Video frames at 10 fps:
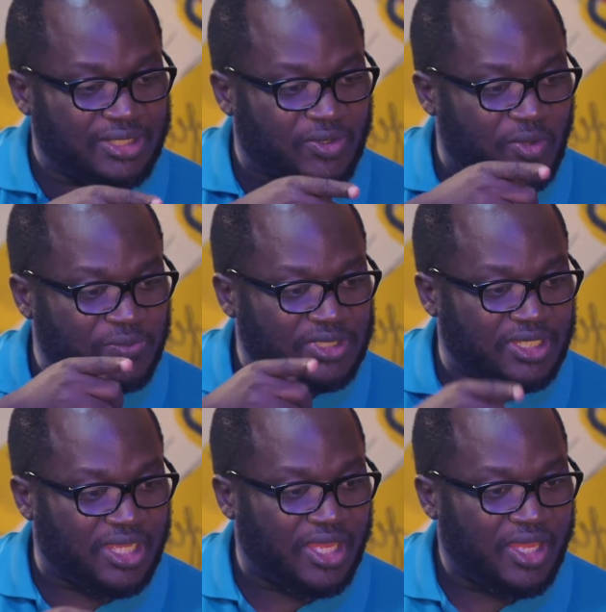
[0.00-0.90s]
that comes
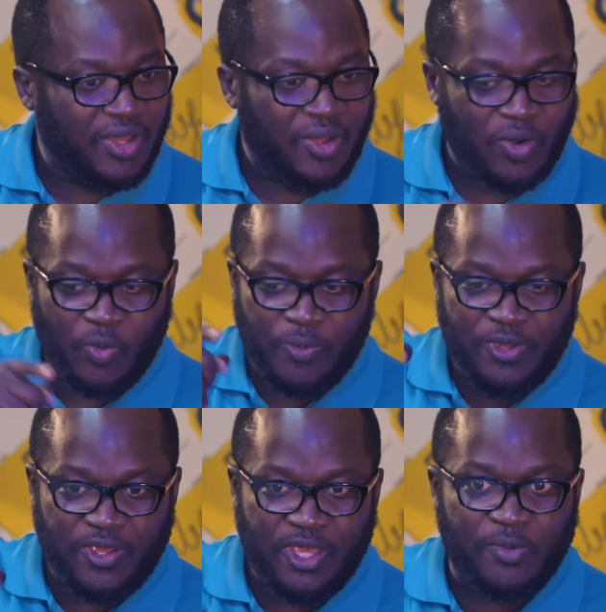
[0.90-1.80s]
here or we
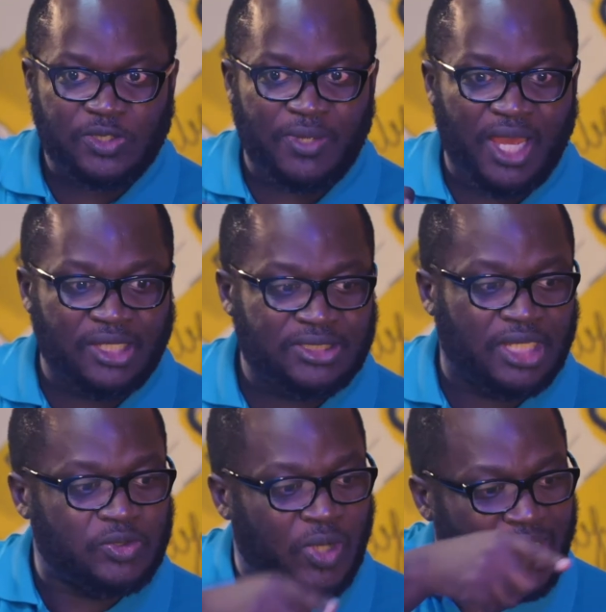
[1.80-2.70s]
pick here must be
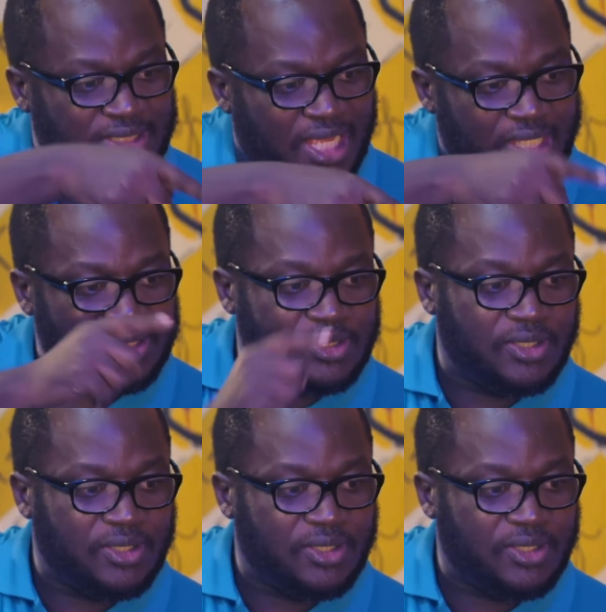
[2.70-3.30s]
answered. So answer it.